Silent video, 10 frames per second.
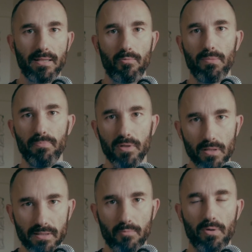that we
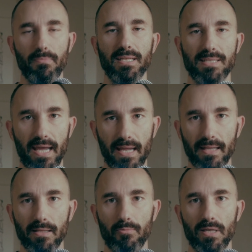build, that we
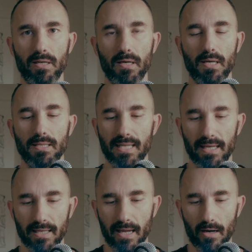maintain, that we
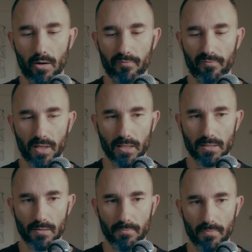take care of,
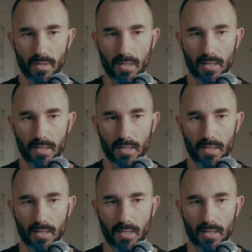and